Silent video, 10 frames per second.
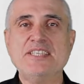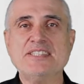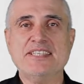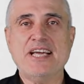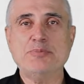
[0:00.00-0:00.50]

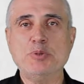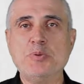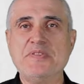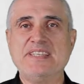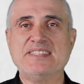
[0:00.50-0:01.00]
disconnect
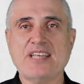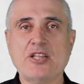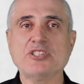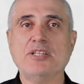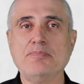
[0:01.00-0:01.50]
between the
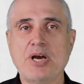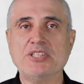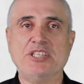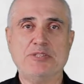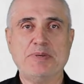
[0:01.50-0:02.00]
sellers' and
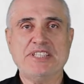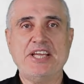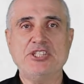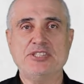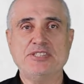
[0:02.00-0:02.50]
buyers'
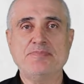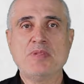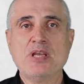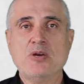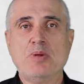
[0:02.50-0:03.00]
expectations.
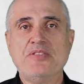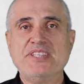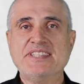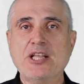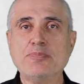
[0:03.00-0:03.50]
While
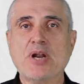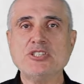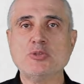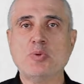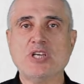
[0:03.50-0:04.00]
the sale
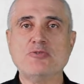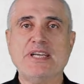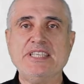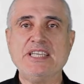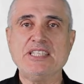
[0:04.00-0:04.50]
prices were
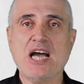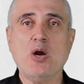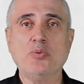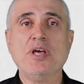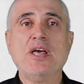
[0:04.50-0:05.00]
trending
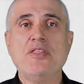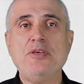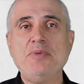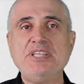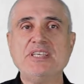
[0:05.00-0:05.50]
down,
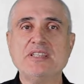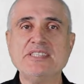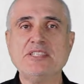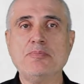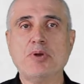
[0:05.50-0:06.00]
the median
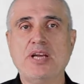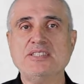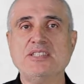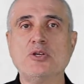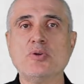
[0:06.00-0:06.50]
listing
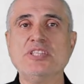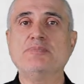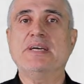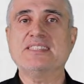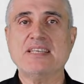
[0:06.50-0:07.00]
price
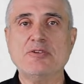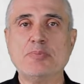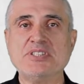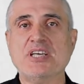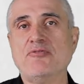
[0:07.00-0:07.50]
increased by
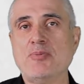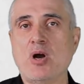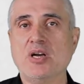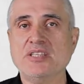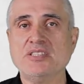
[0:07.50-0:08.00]
7% from
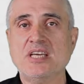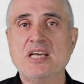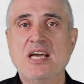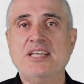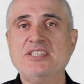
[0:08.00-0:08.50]
August
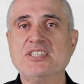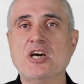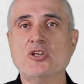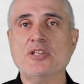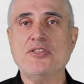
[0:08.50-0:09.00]
and is
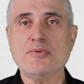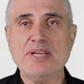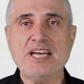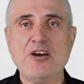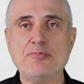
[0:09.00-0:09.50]
currently
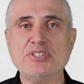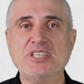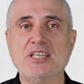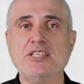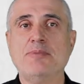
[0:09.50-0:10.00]

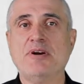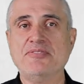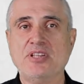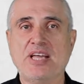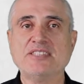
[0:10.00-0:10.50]
3.5%
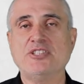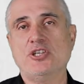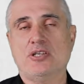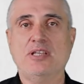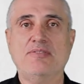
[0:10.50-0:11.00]
above the last
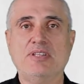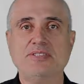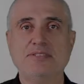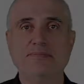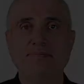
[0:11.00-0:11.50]
year levels.